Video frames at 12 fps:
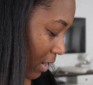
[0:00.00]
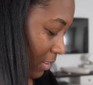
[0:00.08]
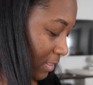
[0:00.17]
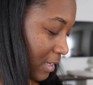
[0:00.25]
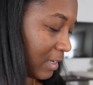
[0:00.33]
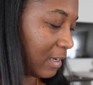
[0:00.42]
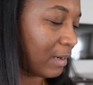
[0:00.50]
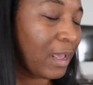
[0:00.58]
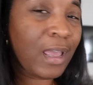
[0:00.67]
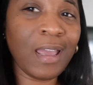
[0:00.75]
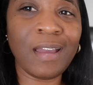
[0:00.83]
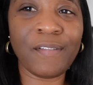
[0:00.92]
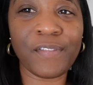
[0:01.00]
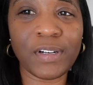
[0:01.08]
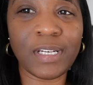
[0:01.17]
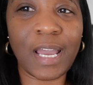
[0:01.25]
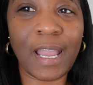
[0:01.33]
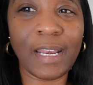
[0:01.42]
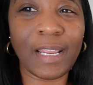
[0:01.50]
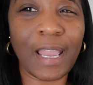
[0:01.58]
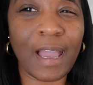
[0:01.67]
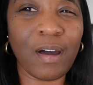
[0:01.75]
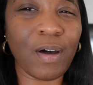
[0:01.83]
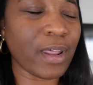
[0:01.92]
And then for dining
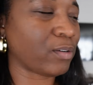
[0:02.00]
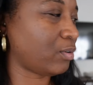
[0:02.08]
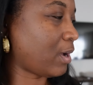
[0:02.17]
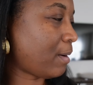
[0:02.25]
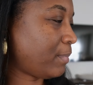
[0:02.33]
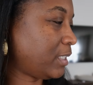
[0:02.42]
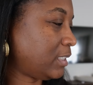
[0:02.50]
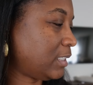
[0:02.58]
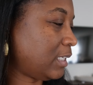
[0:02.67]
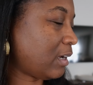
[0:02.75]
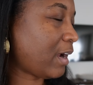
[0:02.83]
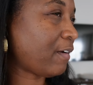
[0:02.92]
out. I don't know how much is in there.